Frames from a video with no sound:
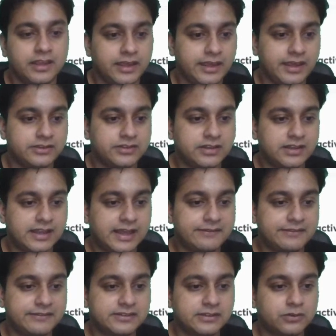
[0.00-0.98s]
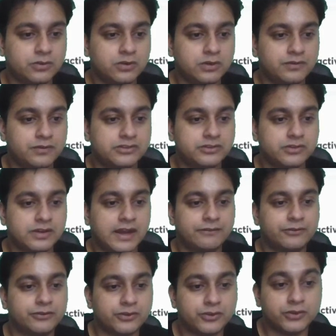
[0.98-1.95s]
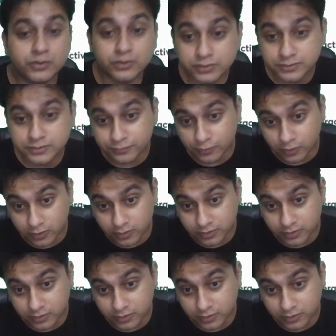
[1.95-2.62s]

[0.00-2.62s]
AJ Live is the code which you have to use for